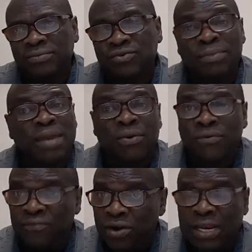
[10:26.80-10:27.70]
You will be
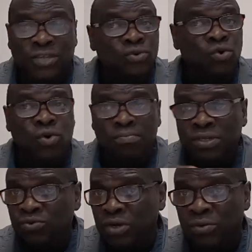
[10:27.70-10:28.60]
having fun as you go
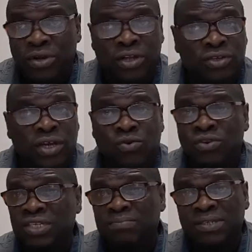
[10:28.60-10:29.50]
between your realtor, you're
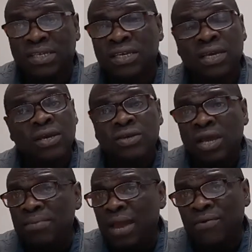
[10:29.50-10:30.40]
going to see places.
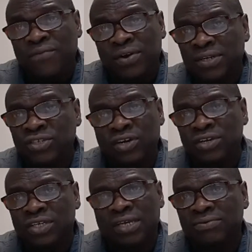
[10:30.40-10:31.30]
You'll be having fun,
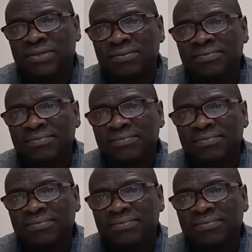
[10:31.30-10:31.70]
enjoying yourselves.